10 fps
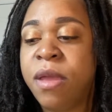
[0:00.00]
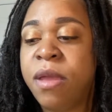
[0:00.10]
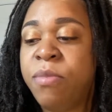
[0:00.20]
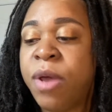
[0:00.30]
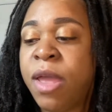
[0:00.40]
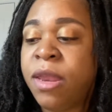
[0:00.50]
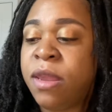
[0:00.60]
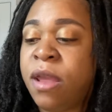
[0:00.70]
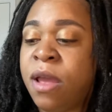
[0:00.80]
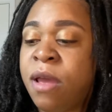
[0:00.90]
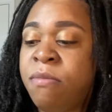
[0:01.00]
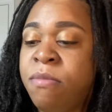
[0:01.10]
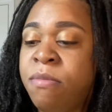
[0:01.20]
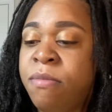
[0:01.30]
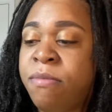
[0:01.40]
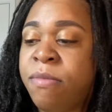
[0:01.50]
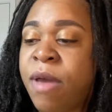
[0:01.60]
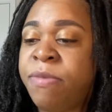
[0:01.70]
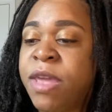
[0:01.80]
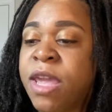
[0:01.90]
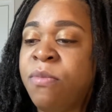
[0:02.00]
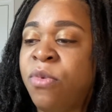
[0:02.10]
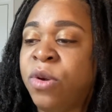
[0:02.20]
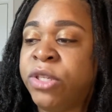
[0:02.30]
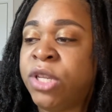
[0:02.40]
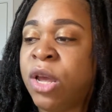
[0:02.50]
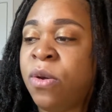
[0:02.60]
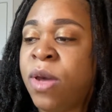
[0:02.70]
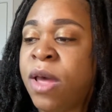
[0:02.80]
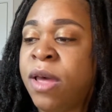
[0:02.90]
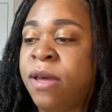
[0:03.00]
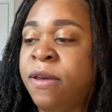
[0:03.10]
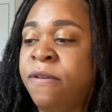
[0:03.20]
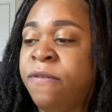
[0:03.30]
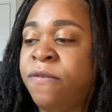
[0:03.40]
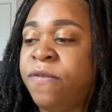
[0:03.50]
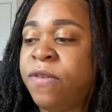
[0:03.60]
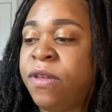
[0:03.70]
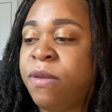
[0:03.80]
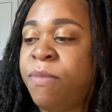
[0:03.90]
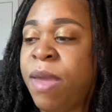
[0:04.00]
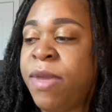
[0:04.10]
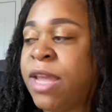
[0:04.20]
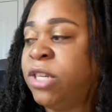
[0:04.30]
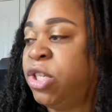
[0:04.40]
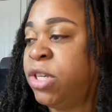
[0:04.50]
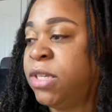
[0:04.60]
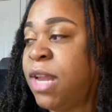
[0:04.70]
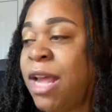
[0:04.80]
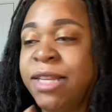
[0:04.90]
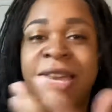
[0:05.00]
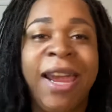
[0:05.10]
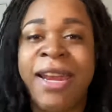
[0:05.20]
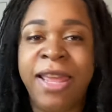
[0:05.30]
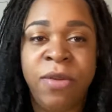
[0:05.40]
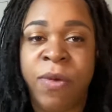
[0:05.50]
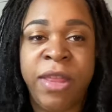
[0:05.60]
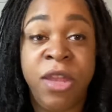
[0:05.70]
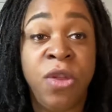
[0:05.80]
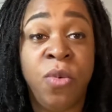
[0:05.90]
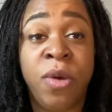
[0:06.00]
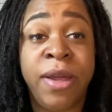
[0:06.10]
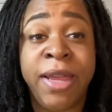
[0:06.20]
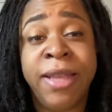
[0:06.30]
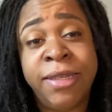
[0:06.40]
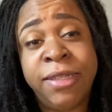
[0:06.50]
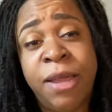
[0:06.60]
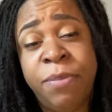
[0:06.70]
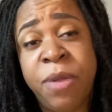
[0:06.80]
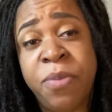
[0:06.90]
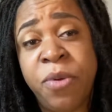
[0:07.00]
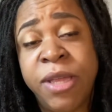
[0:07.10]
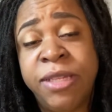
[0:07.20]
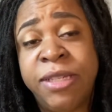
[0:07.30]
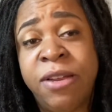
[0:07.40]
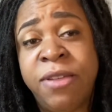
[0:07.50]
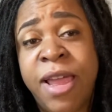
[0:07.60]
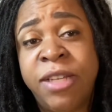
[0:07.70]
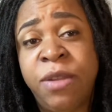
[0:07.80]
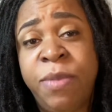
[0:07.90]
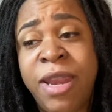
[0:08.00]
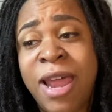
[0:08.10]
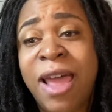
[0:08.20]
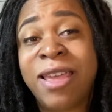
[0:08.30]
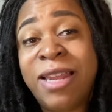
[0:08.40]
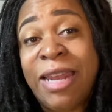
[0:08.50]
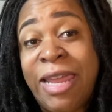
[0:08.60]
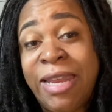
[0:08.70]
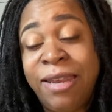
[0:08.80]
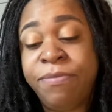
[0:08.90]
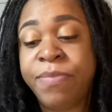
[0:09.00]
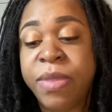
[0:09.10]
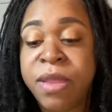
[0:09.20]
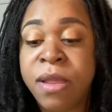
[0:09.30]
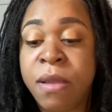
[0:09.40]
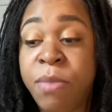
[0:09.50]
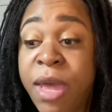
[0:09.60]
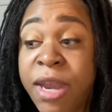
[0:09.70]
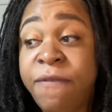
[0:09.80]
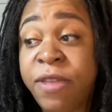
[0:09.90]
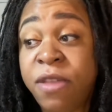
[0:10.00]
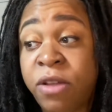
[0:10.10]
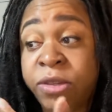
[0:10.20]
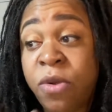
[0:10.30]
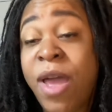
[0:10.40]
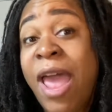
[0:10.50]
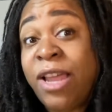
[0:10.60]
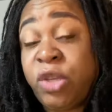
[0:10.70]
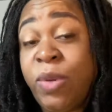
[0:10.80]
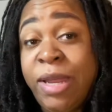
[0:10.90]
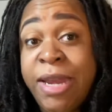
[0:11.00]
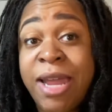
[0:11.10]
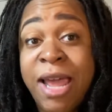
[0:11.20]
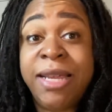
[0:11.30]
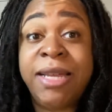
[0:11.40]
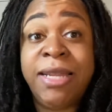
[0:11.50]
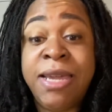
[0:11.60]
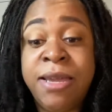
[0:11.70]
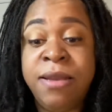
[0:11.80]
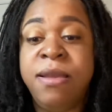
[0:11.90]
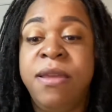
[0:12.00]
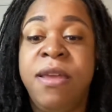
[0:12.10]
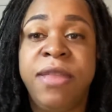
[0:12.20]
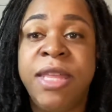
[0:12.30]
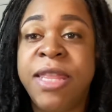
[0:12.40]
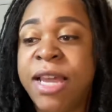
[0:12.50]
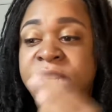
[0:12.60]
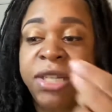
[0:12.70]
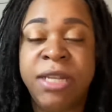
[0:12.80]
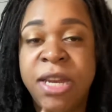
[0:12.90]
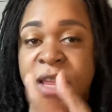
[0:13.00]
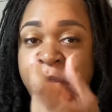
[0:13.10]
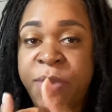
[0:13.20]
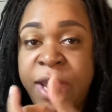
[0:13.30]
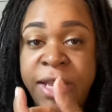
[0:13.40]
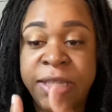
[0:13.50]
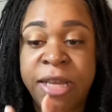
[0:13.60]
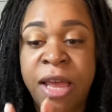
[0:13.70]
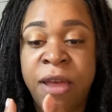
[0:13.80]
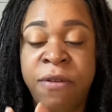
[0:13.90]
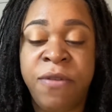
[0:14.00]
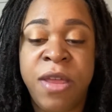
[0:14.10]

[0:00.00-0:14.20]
But I'm thinking more so of maybe it's just not tidy the way that you want it, and some people consider that to be not clean. But if it's also actually not clean, then that's just another piece of